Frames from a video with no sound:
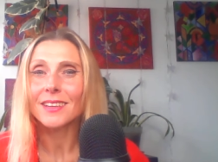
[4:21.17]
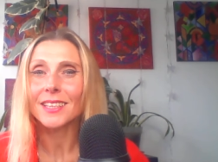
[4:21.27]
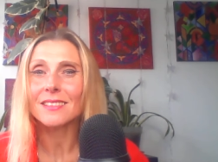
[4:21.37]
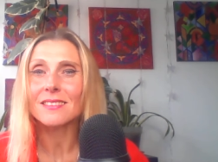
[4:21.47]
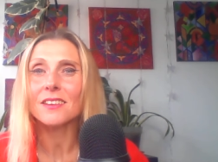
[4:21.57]

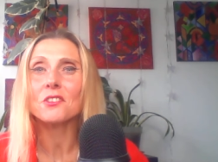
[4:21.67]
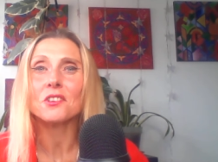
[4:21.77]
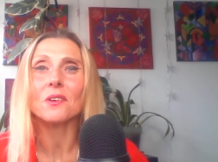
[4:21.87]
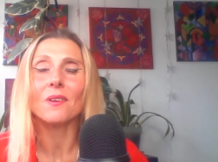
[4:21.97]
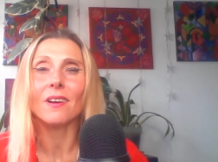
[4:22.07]
like
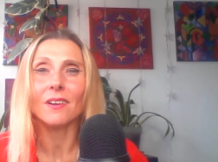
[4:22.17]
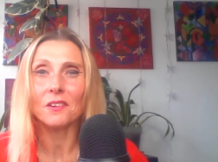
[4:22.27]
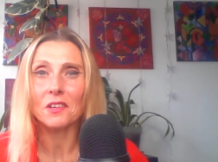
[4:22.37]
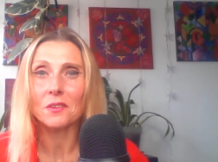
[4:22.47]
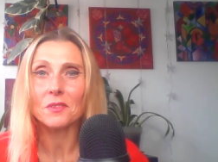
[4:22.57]
essential
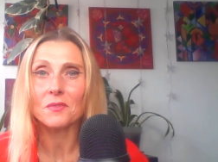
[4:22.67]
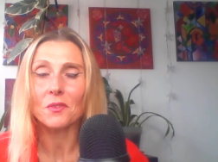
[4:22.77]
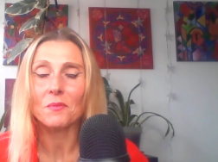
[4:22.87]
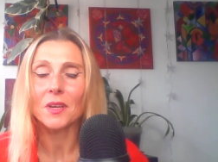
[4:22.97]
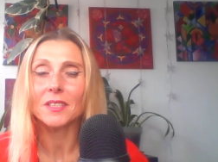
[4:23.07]
oils
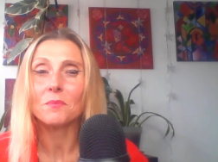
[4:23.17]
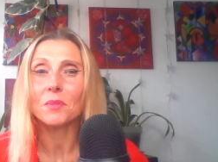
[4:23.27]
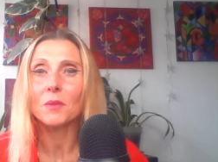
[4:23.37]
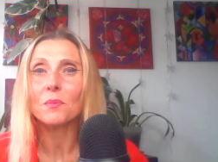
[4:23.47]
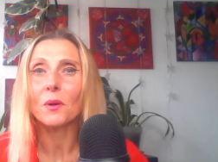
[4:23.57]
for many
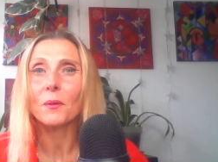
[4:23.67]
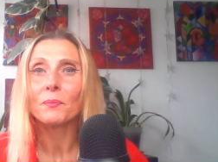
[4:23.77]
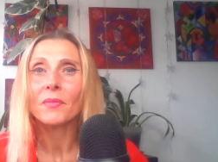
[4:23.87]
people